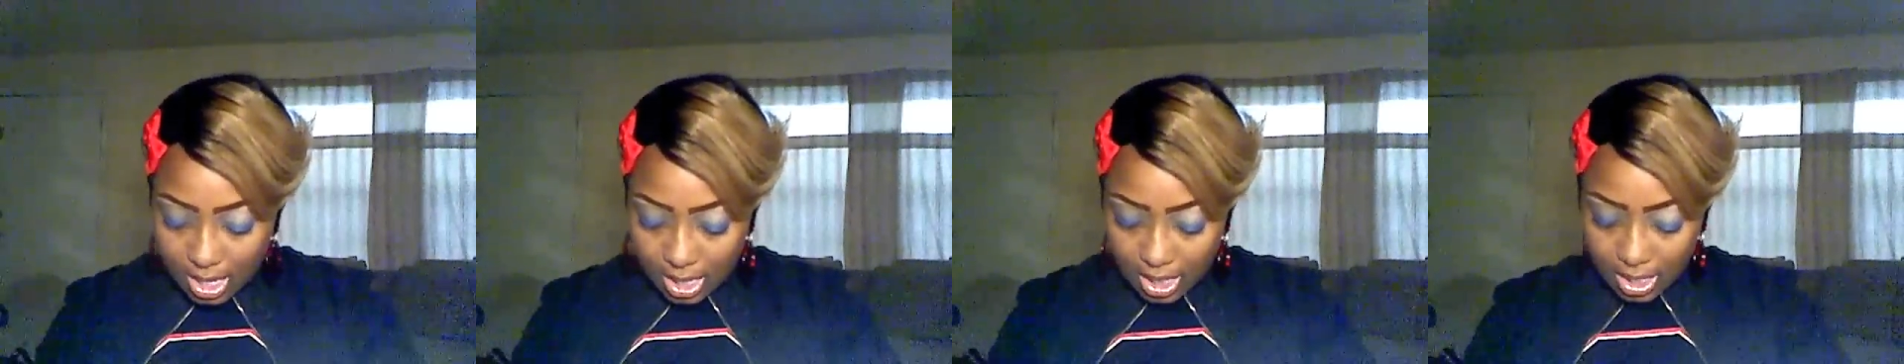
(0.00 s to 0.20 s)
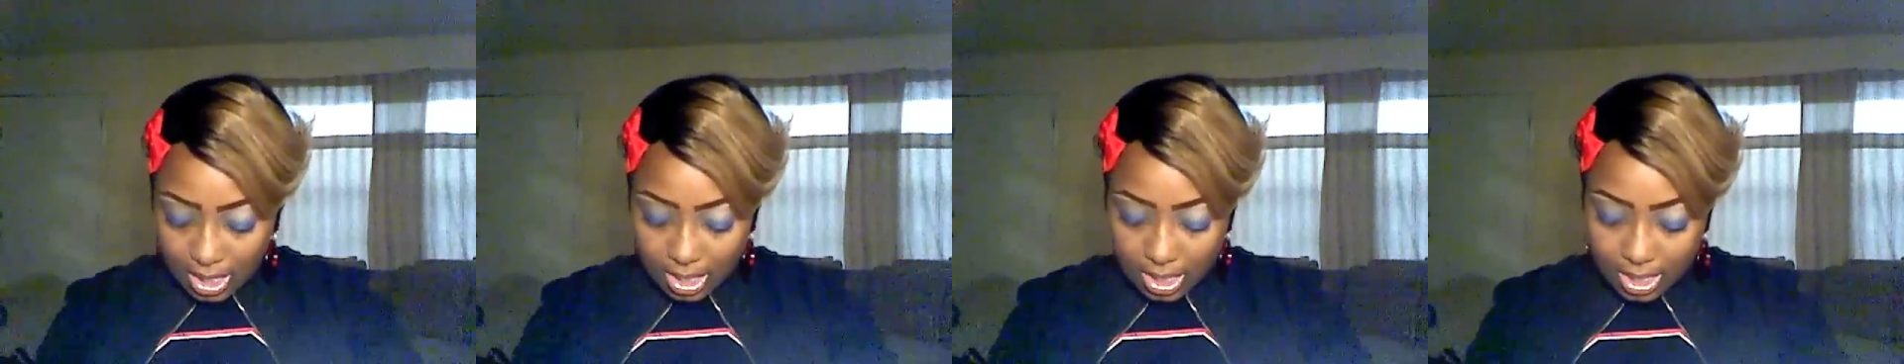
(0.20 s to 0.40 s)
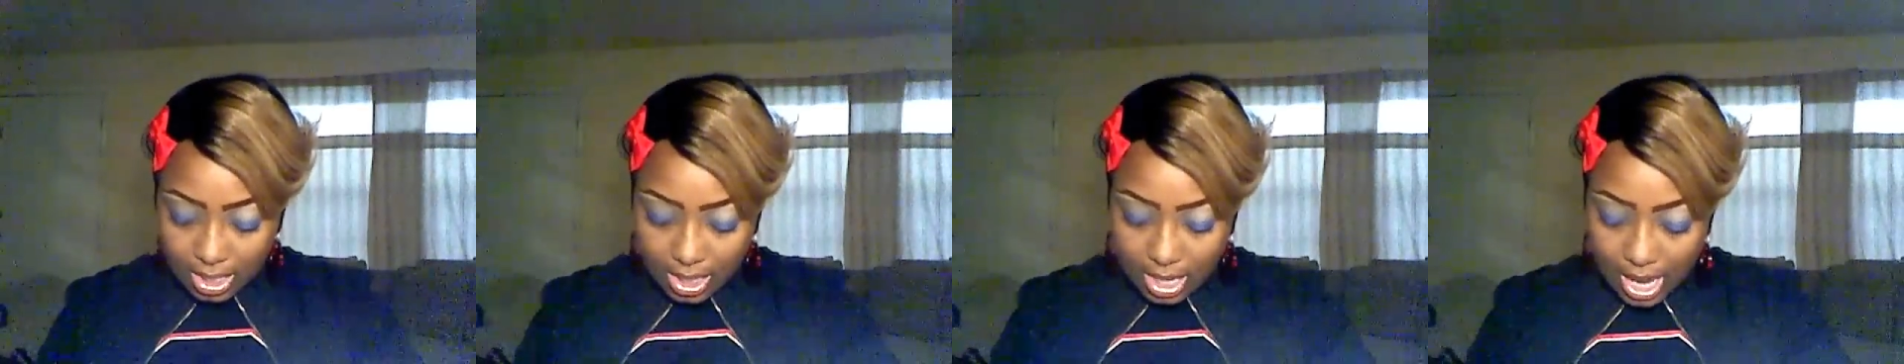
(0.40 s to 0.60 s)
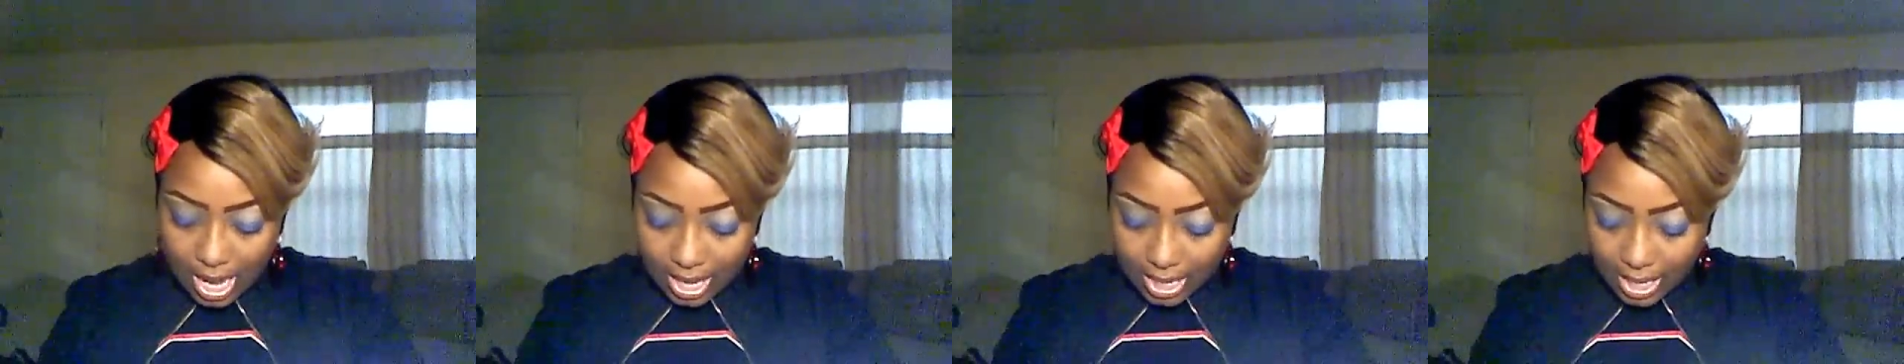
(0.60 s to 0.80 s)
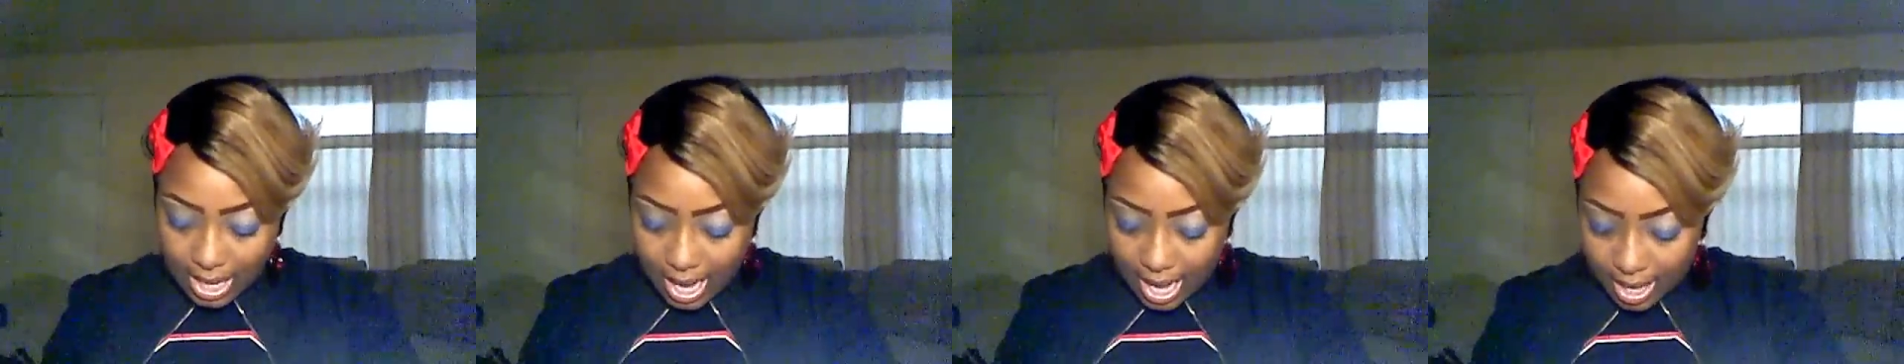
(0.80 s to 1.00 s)
And
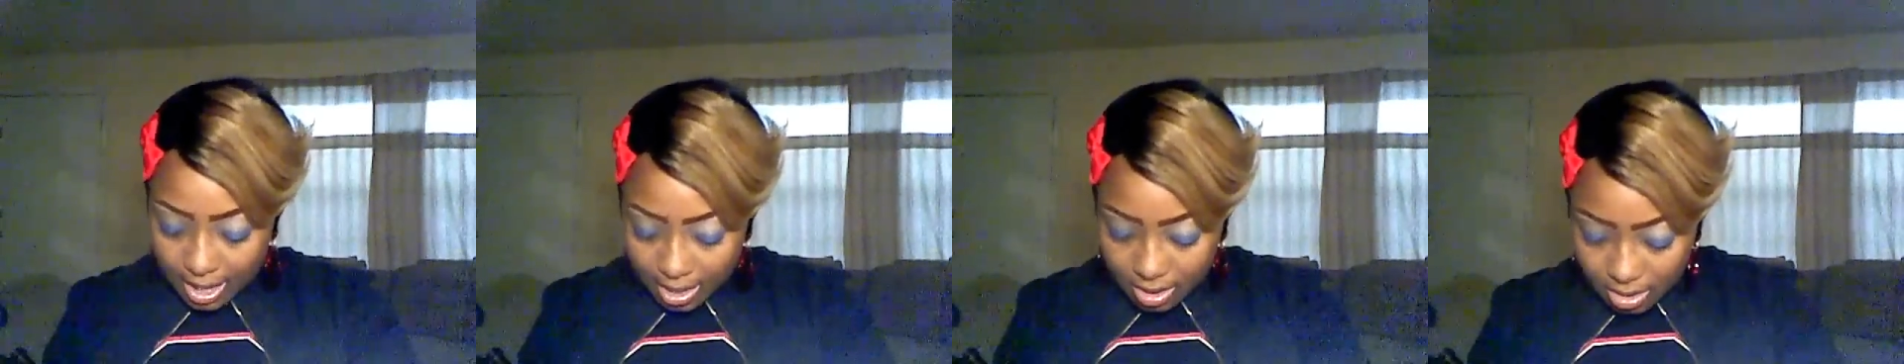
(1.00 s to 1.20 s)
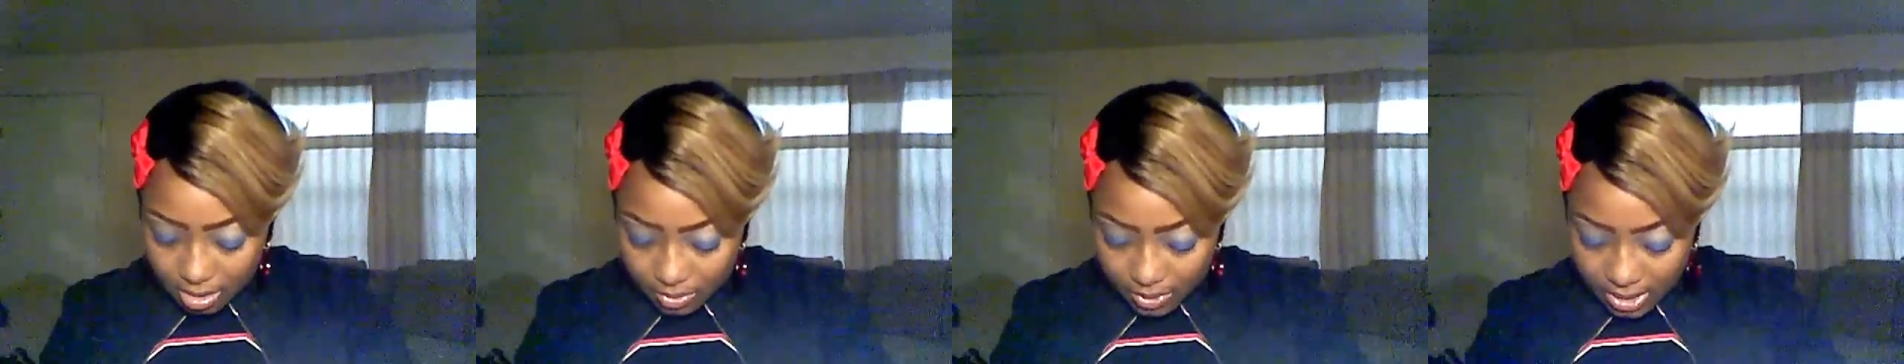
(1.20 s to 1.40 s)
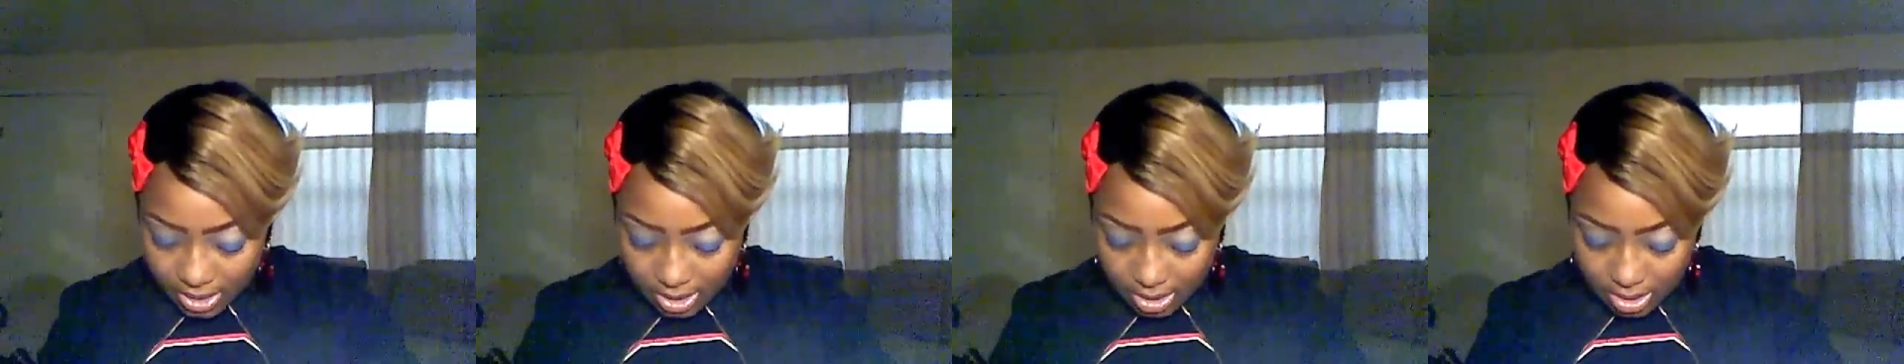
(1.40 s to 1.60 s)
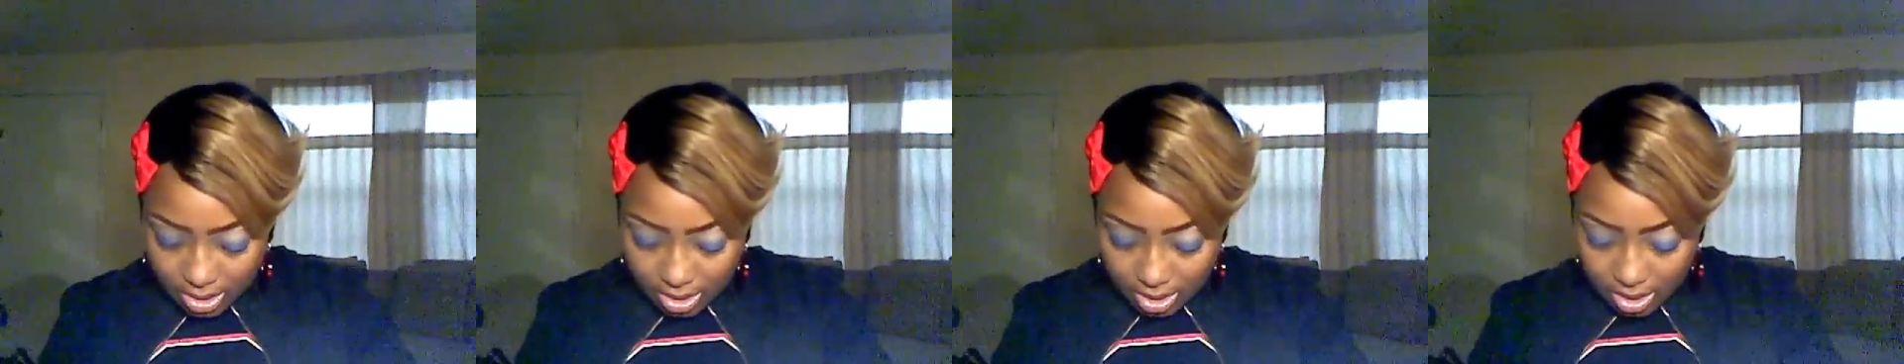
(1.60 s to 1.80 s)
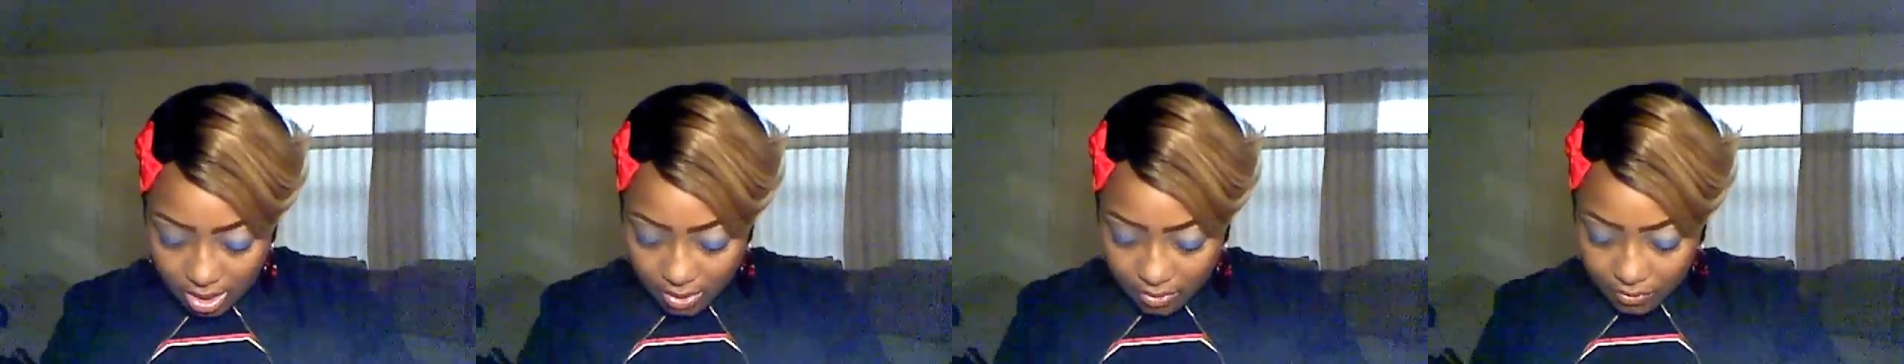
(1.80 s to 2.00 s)
I got, the rest of the
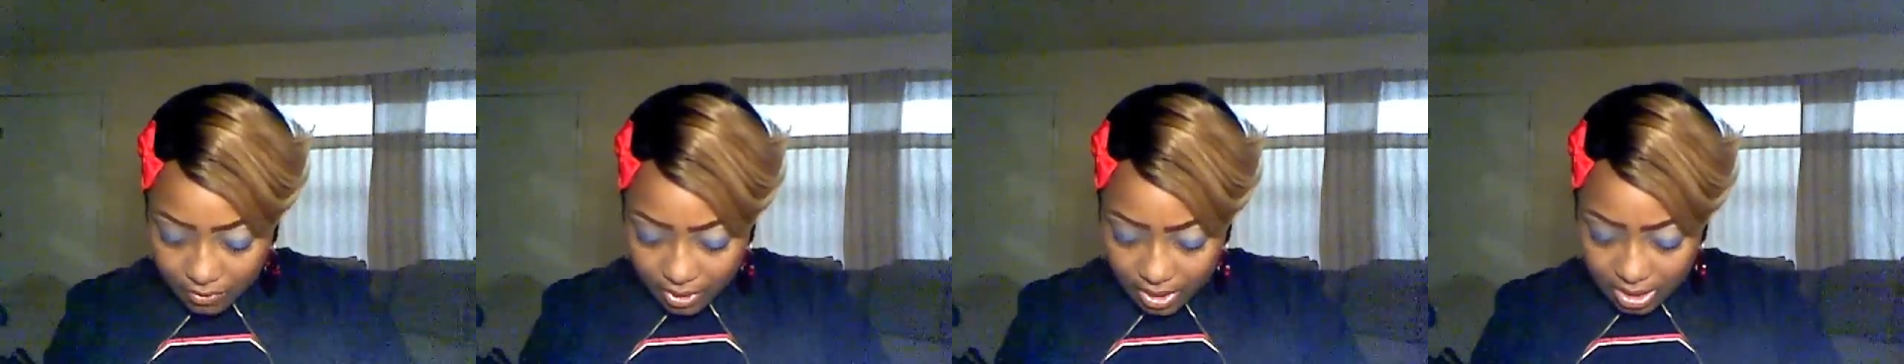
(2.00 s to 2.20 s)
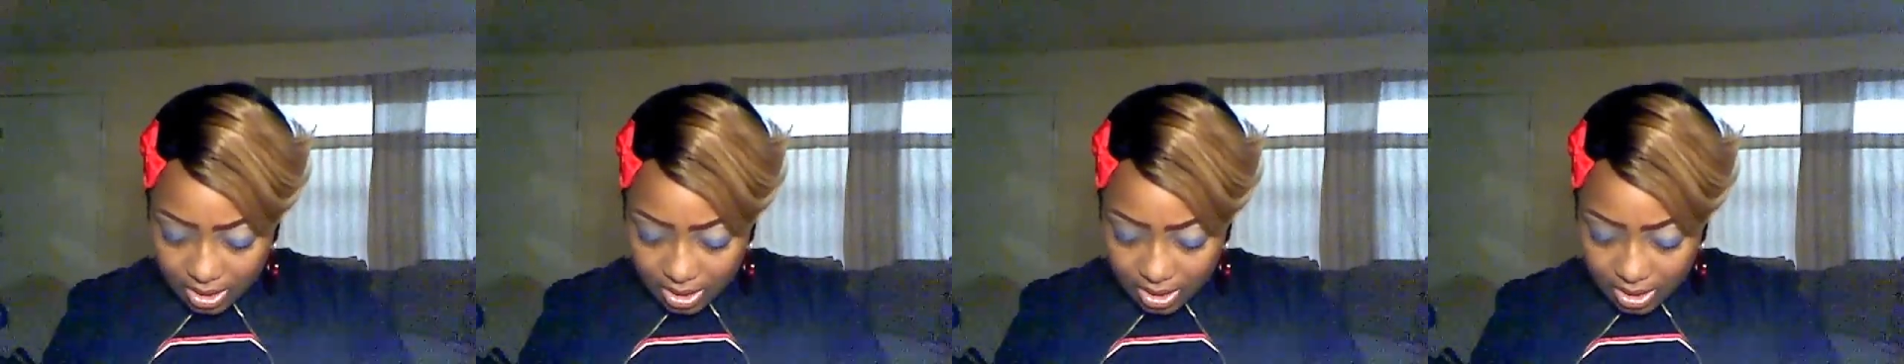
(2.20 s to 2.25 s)
stuff